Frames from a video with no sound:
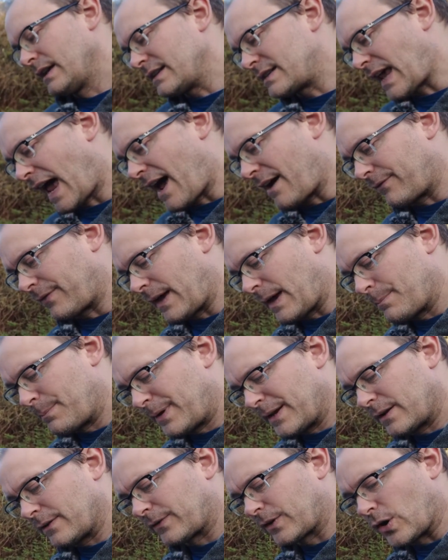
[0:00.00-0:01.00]
Let's have a
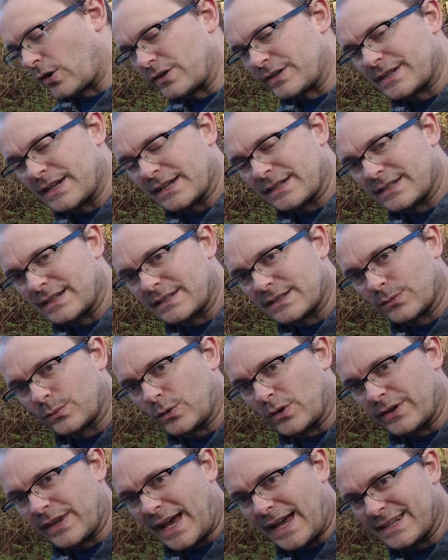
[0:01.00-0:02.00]
bit of context as to
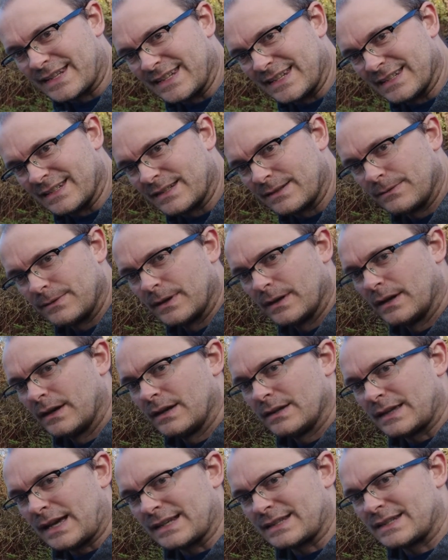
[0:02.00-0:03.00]
what that is.
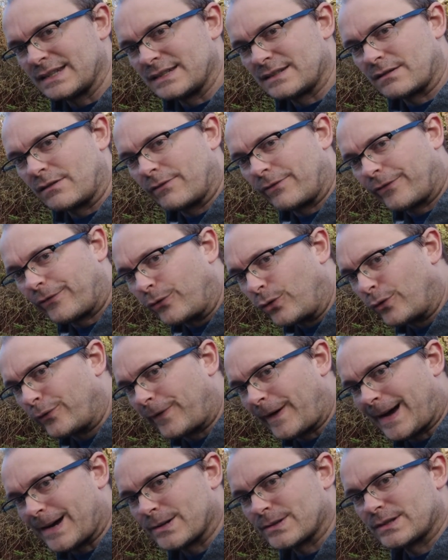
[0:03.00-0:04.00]
That is
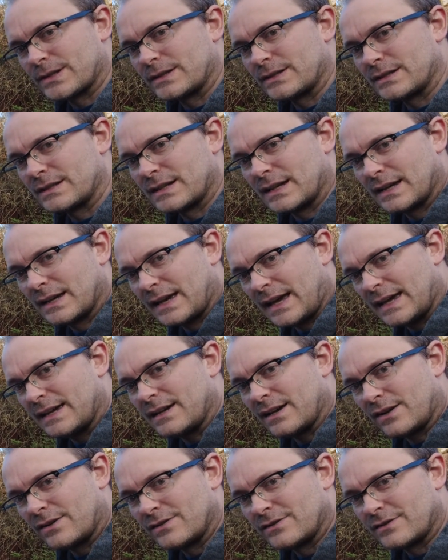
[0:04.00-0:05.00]

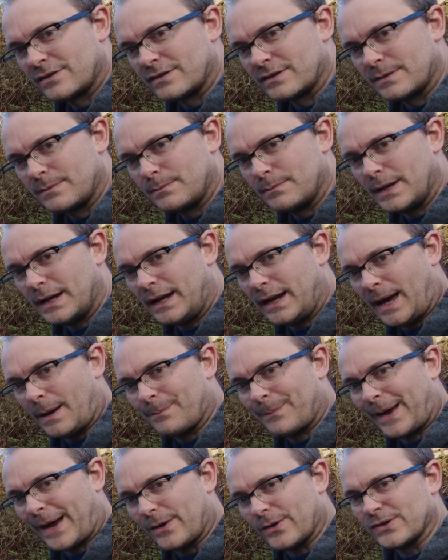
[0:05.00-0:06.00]
4,800
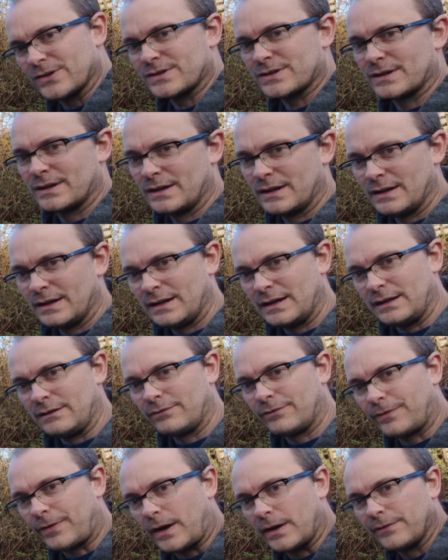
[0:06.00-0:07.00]
milliamp hours
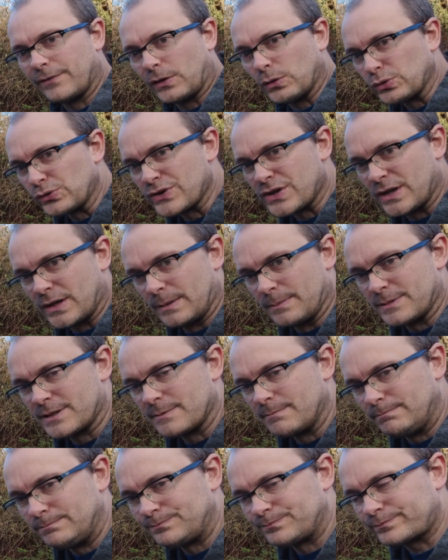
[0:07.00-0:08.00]
in 5 volt terms.